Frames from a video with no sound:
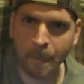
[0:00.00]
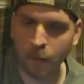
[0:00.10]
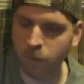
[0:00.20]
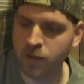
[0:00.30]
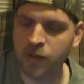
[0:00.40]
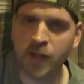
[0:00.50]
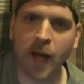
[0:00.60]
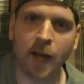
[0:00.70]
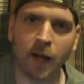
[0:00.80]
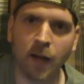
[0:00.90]
which is
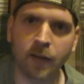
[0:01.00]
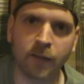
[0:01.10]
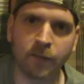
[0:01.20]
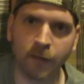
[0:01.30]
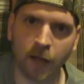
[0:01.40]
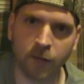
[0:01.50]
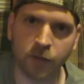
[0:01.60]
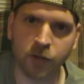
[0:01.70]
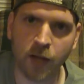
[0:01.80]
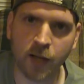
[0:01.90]
kind of like the flavor
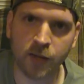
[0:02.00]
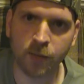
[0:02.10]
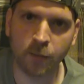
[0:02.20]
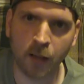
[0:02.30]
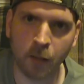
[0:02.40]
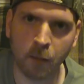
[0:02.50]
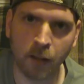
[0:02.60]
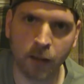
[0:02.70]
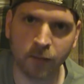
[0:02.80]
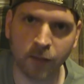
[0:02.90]
shots with Mount
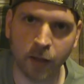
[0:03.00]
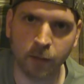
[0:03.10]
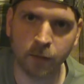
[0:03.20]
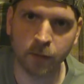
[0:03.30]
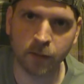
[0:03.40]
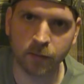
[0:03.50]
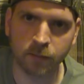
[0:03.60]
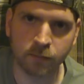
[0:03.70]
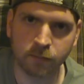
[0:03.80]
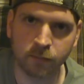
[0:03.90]
Baker Vapor, but
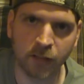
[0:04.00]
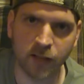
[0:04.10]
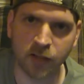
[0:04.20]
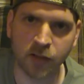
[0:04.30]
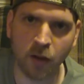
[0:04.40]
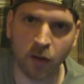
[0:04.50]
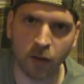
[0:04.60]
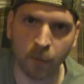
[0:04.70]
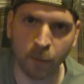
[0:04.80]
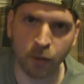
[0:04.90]
they just call it
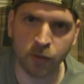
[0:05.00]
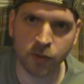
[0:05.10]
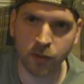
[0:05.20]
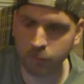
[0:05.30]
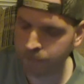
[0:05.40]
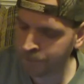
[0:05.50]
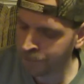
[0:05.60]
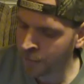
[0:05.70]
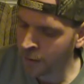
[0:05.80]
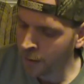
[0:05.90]
a boost
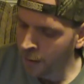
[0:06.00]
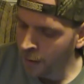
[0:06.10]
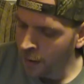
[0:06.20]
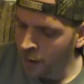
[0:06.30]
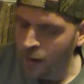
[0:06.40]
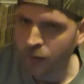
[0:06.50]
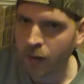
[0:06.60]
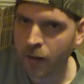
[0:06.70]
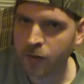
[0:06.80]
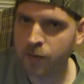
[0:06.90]
at
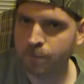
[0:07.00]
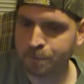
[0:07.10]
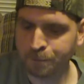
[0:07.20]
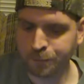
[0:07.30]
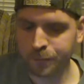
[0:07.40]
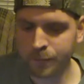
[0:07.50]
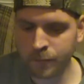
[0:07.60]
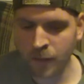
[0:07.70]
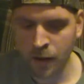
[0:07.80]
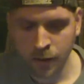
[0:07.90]
theirs.
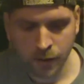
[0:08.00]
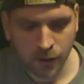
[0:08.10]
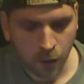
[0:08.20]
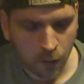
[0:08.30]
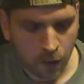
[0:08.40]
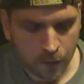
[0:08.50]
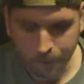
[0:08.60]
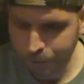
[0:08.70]
So